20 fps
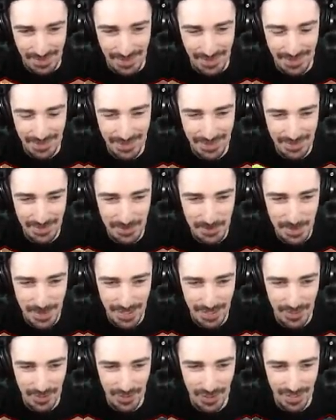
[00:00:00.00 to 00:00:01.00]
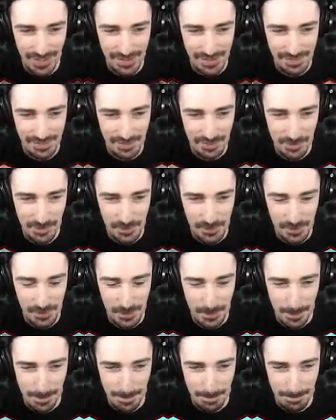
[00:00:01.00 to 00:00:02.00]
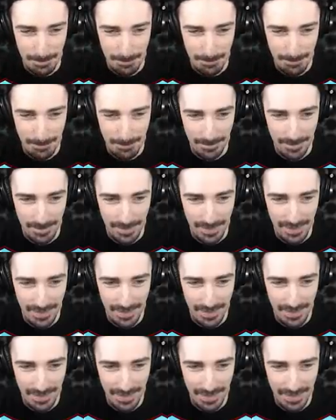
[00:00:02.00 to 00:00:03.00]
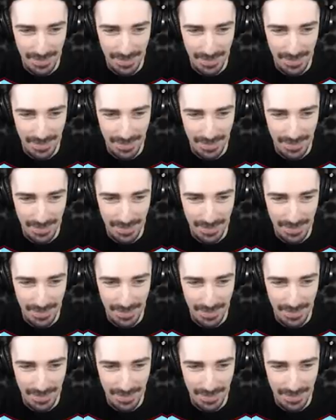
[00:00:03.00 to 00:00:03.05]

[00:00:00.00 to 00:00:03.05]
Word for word: Oh man, alright. But this means that it's tied again.